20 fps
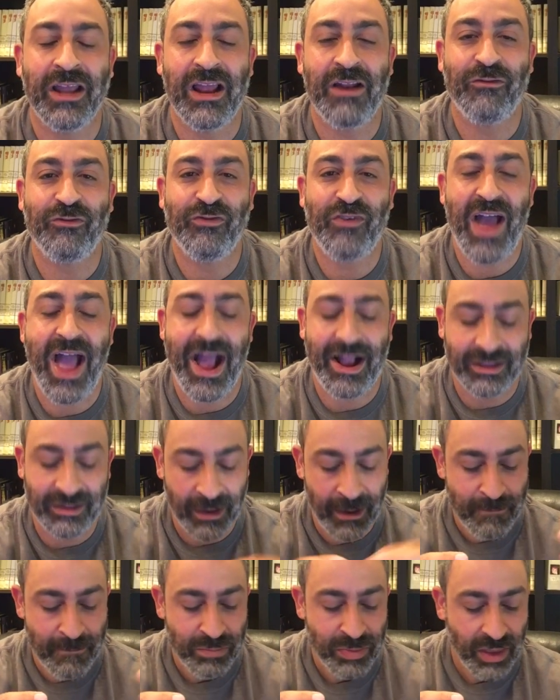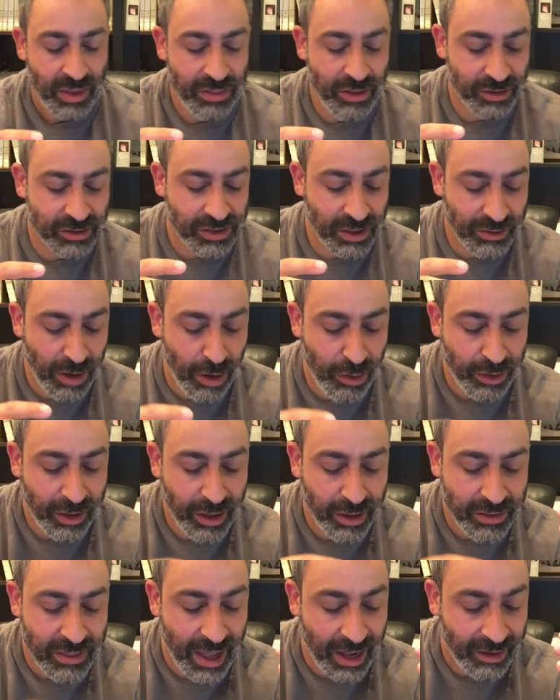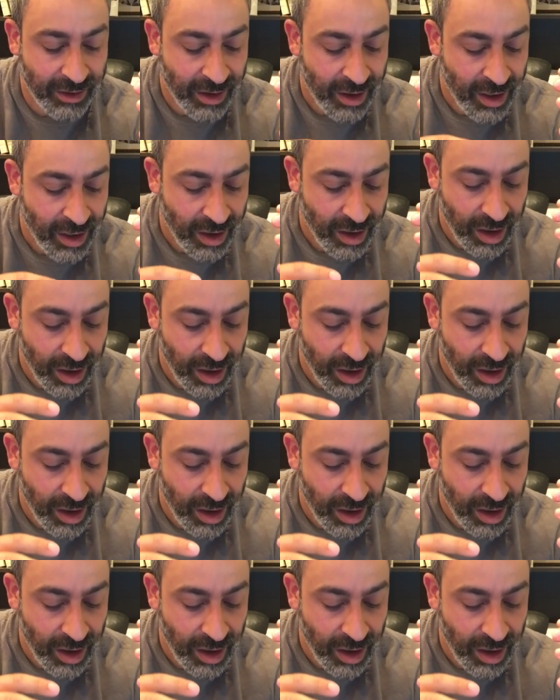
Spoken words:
In fact, there's a note here that